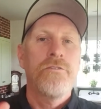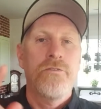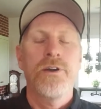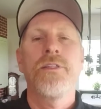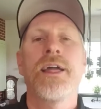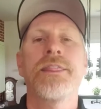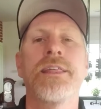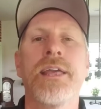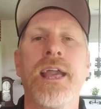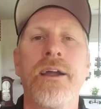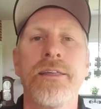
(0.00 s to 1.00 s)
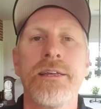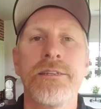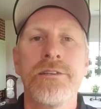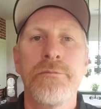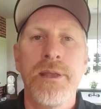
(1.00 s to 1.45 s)
Fill that thing out and
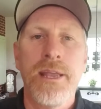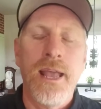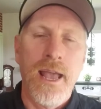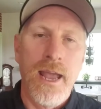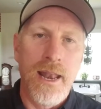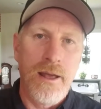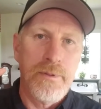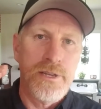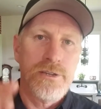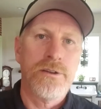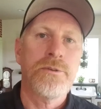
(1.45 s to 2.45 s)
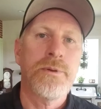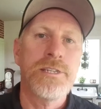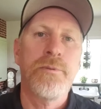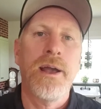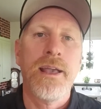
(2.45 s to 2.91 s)
get to me, and I'll be sure to
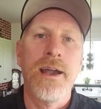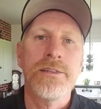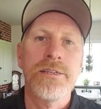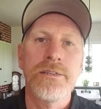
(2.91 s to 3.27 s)
reach back out to